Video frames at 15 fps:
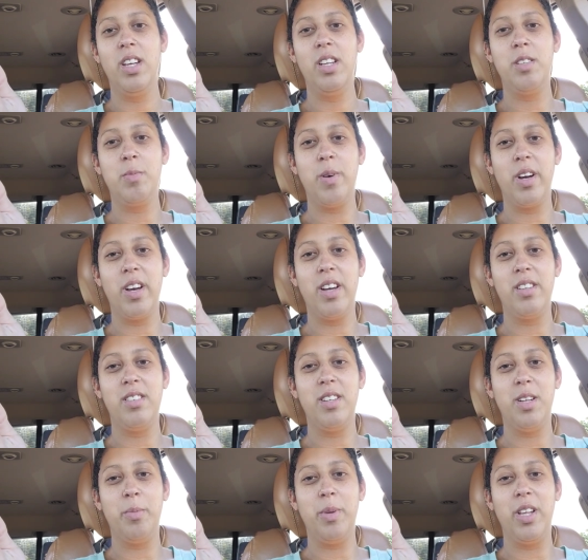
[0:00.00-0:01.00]
his podcasts
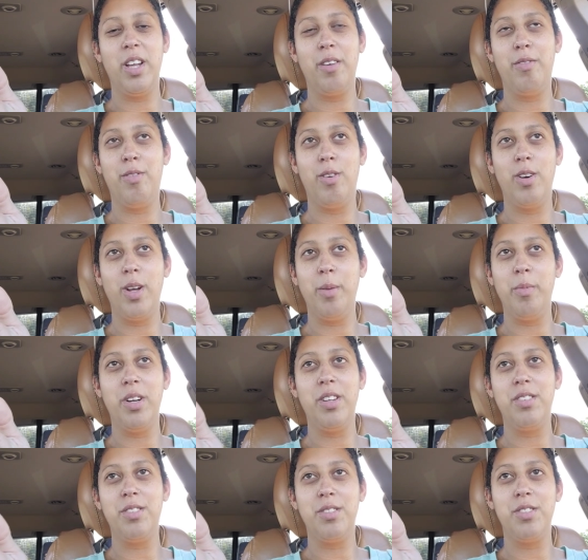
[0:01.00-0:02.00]
tend to be like forty
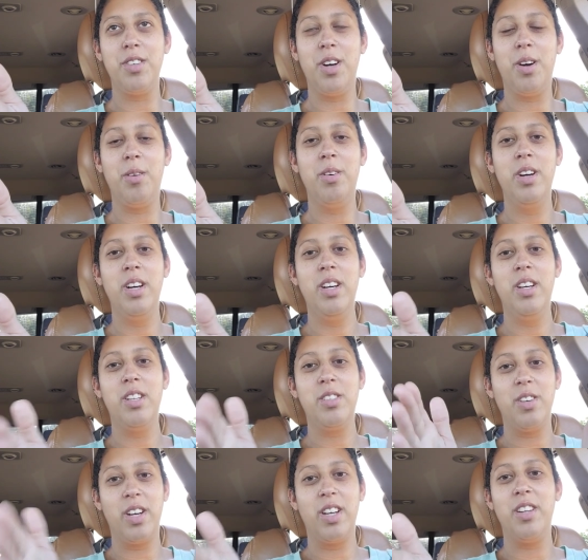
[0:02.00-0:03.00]
minutes or so,
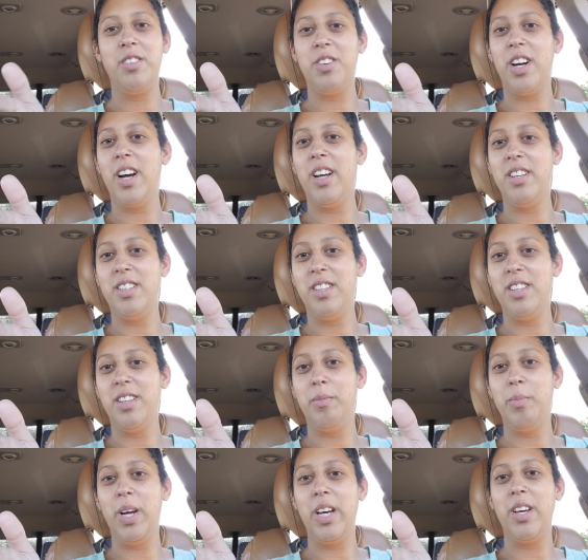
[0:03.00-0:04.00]
so I could try
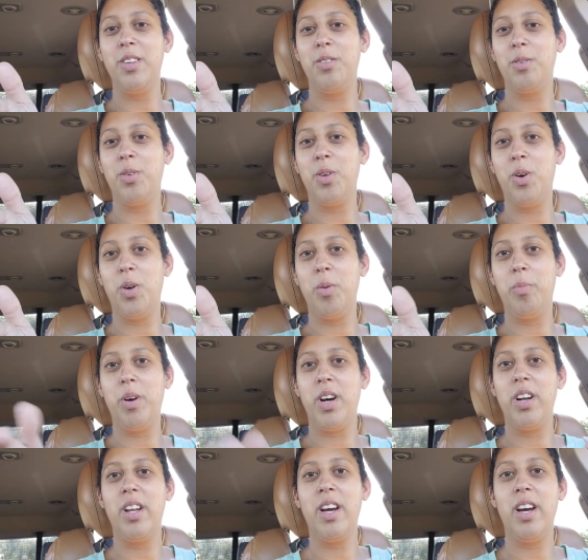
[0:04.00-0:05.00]
to make it through the whole
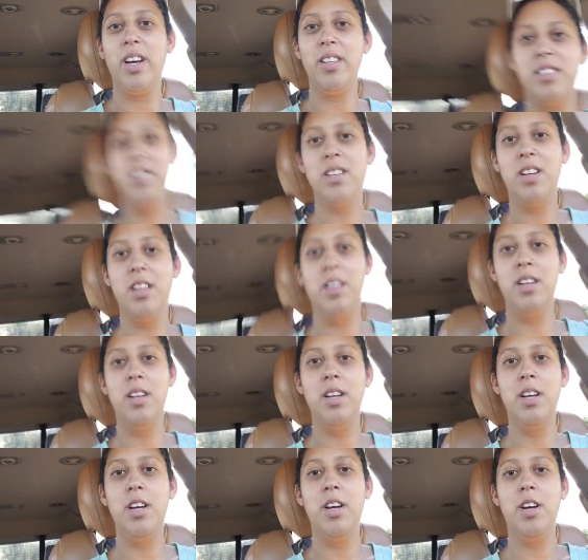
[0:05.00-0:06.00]
podcast
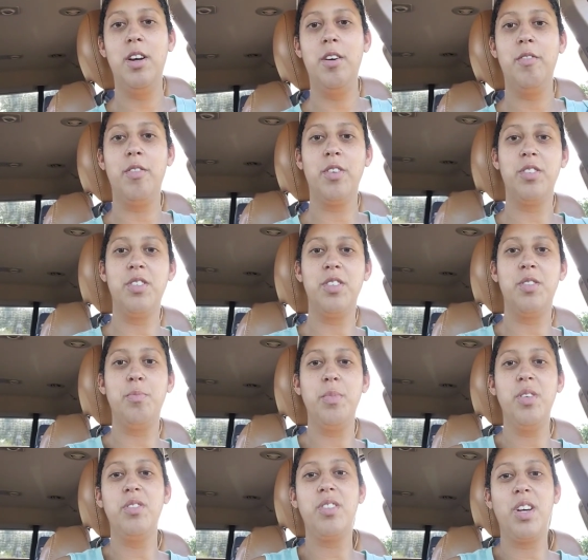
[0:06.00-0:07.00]
versus
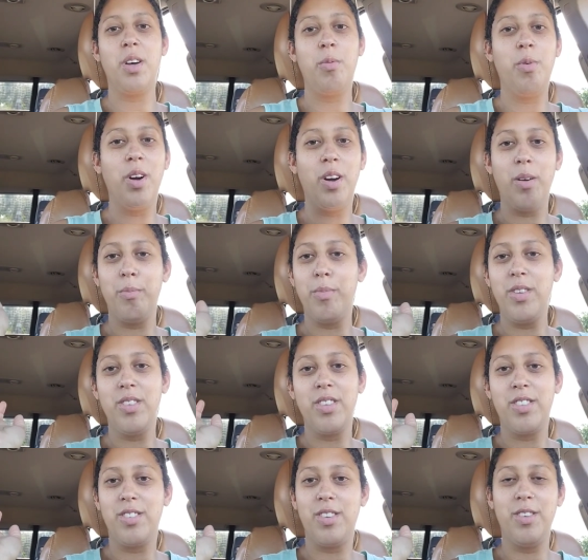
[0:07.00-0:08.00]
music, where
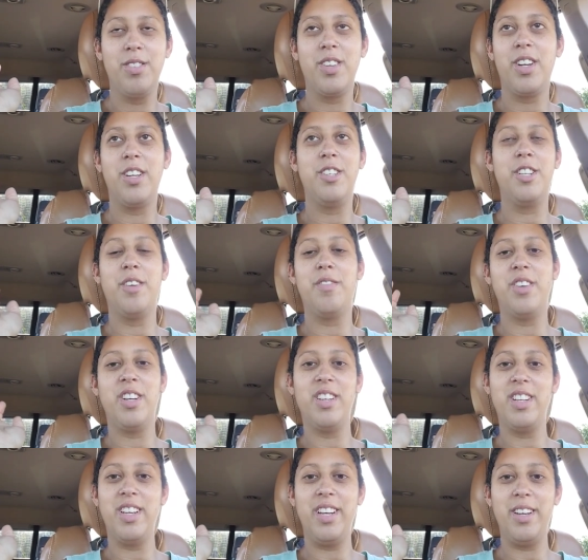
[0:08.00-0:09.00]
music just goes on
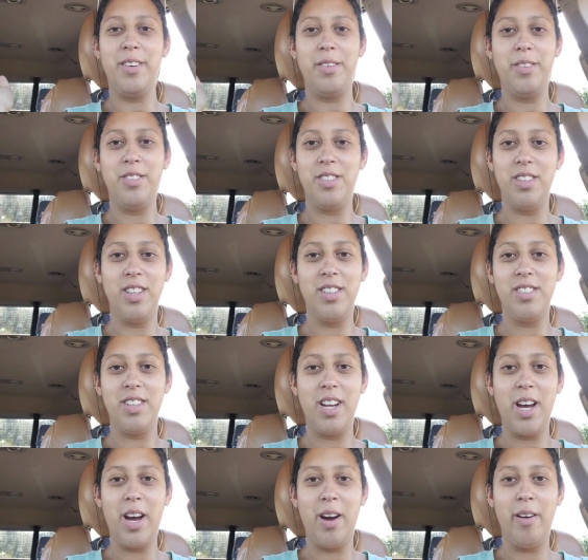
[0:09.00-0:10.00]
indefinitely to listen
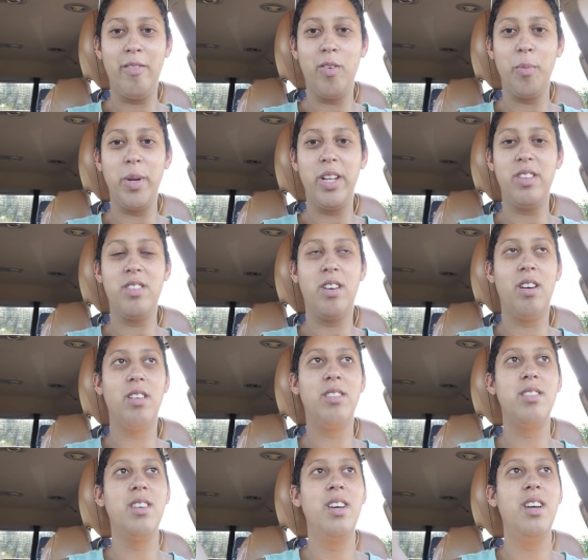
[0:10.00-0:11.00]
to however many
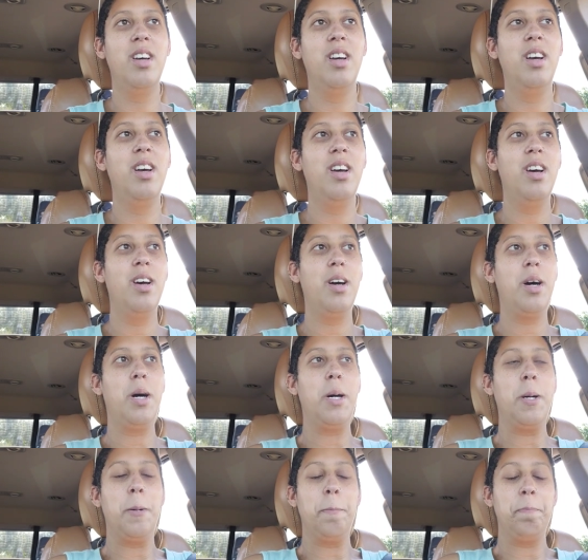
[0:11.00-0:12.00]
songs.
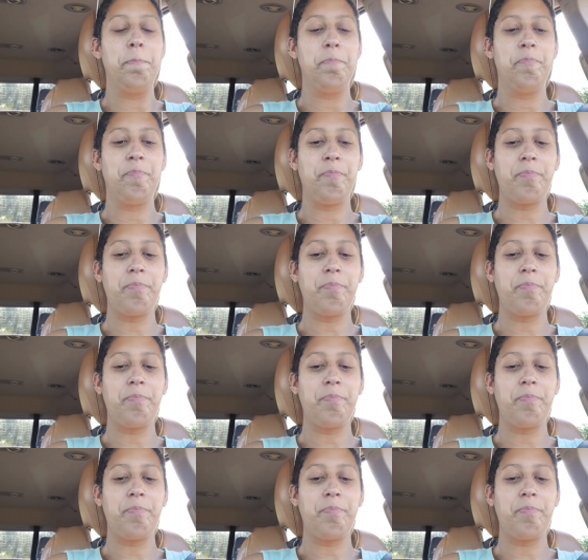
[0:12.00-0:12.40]
Um,